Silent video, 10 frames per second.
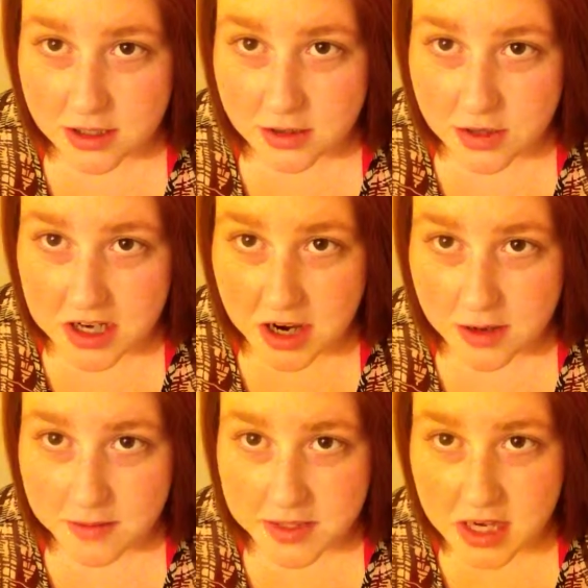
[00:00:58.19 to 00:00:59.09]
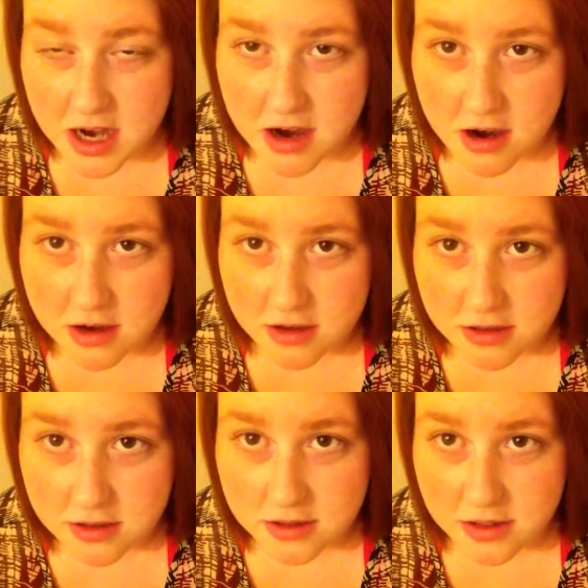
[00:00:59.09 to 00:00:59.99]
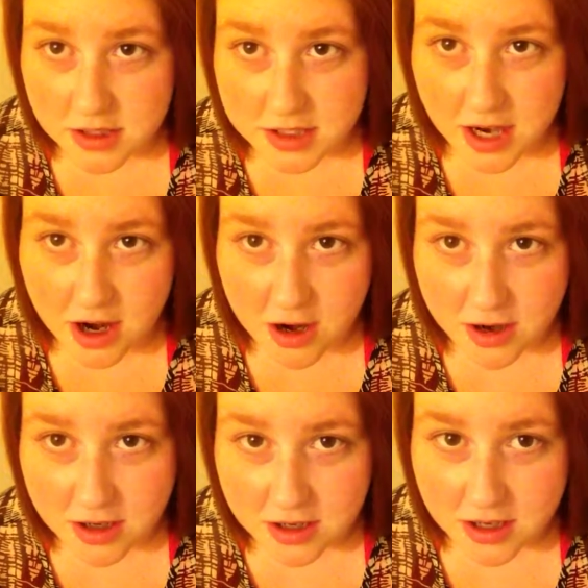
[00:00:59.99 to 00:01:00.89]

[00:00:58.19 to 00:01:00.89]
three times a year, and it's hard.